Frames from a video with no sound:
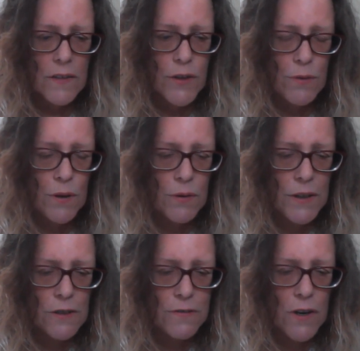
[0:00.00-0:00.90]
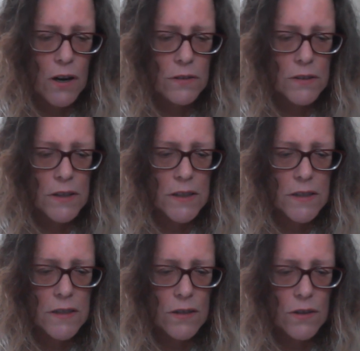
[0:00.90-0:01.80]
the ruin of
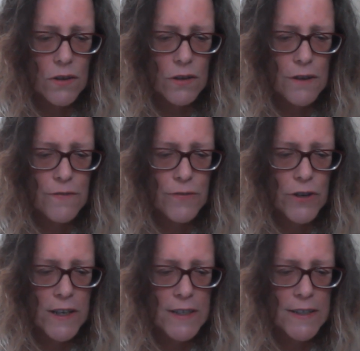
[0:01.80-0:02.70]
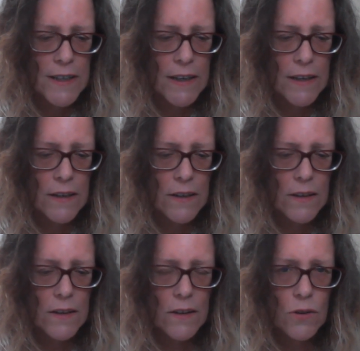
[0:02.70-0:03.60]
coldness or a freezing
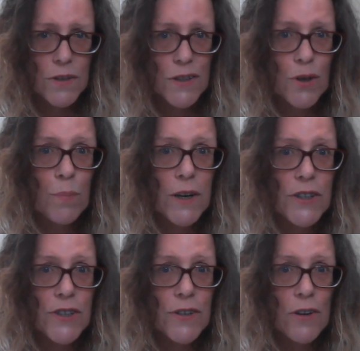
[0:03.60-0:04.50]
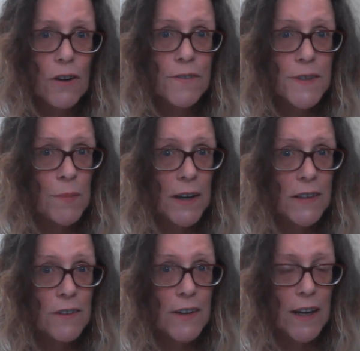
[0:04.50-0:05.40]
or stoppage of some
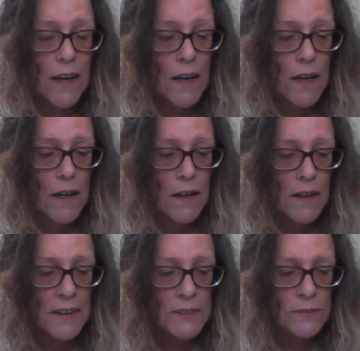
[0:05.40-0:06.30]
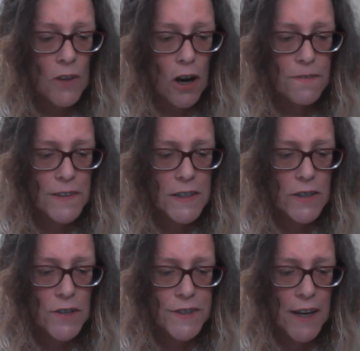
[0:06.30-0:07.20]
activity, often
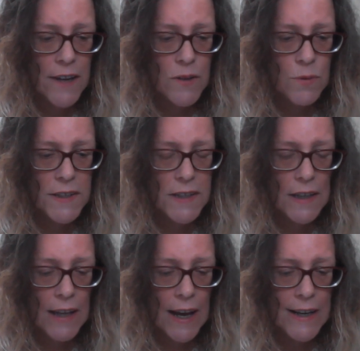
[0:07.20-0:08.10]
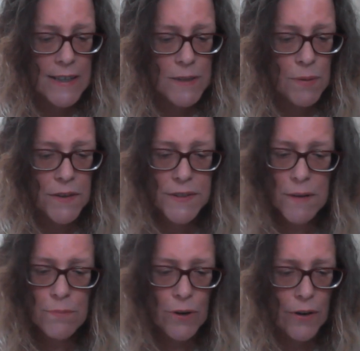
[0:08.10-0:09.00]
associated with delays both
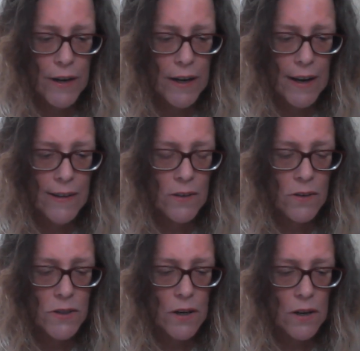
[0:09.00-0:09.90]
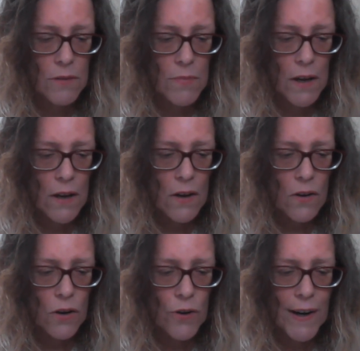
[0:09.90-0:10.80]
temporary and long term,
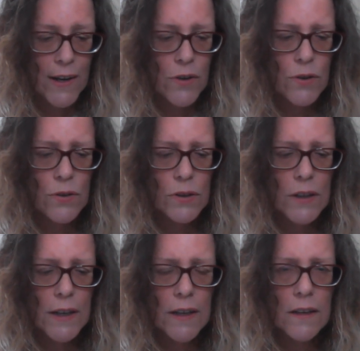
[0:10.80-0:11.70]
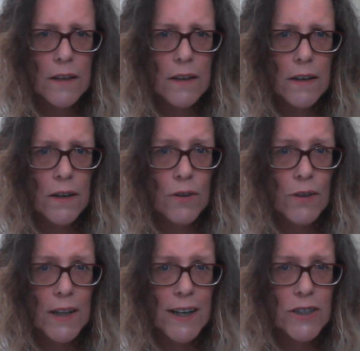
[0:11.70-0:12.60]
or a cooling in a
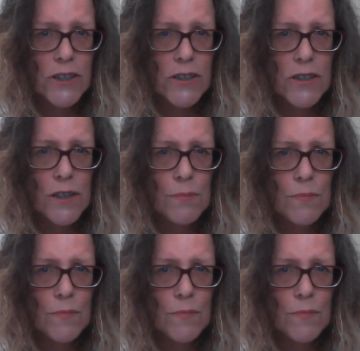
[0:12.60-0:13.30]
relationship.